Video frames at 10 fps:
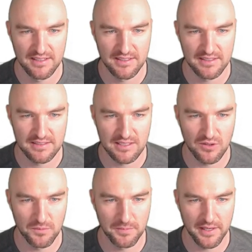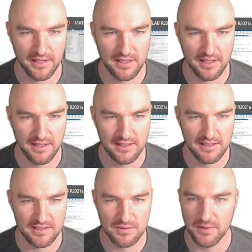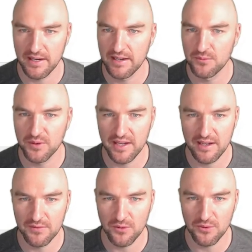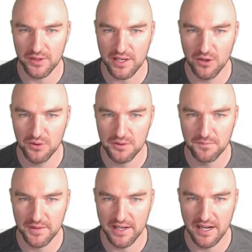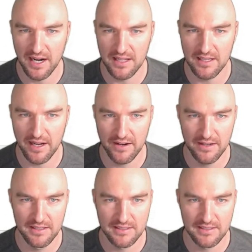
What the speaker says: Let's go back. That's why we have all the code. Yeah, hull R.